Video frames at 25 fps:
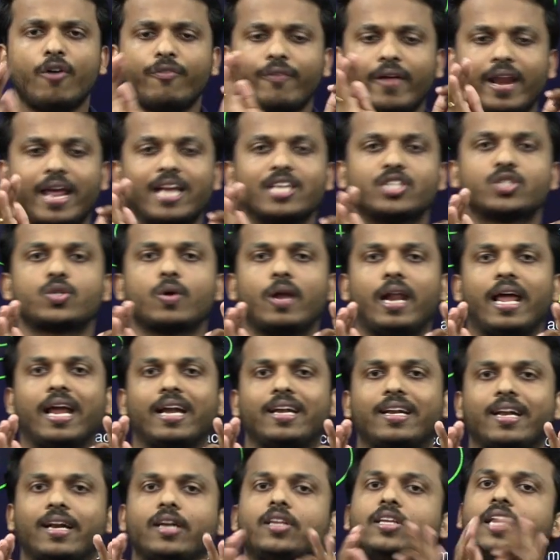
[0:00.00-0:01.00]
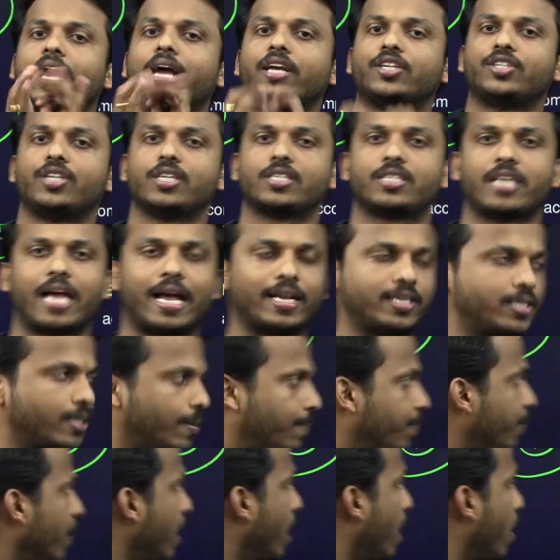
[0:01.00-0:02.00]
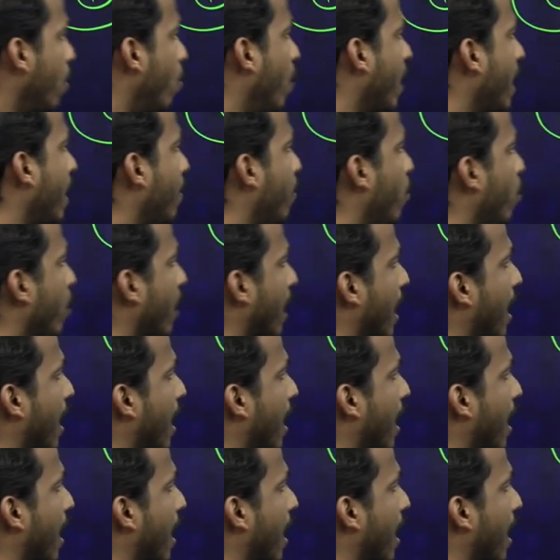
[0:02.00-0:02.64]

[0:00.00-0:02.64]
of an isolated gaseous atom. What about